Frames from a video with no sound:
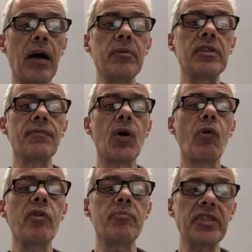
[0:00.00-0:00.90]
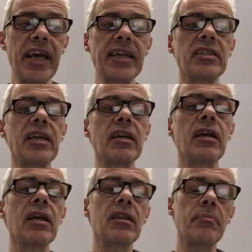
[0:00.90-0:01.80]
um, is involved in
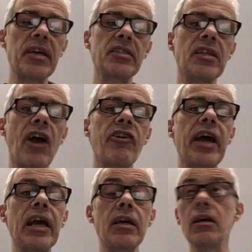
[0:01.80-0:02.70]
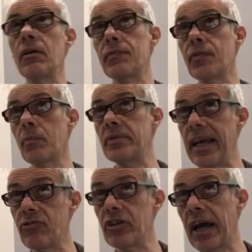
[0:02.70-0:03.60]
protecting the messenger RNA from
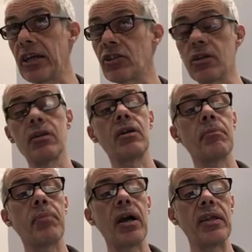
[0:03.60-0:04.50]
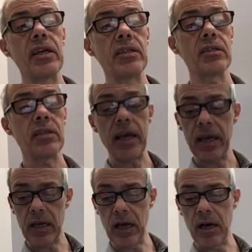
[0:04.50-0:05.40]
degradation by these
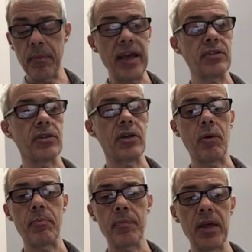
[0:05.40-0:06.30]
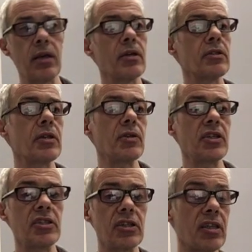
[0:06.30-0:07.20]
um, exosomes. So
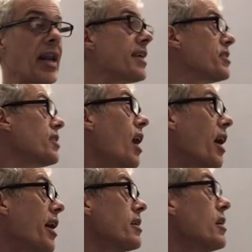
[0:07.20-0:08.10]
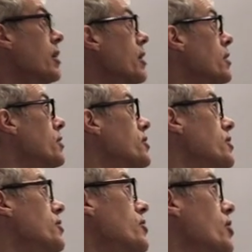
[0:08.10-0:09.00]
this is just the last slide
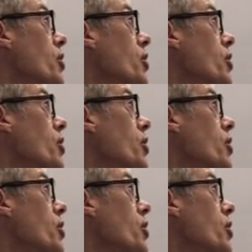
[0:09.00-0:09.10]
to, to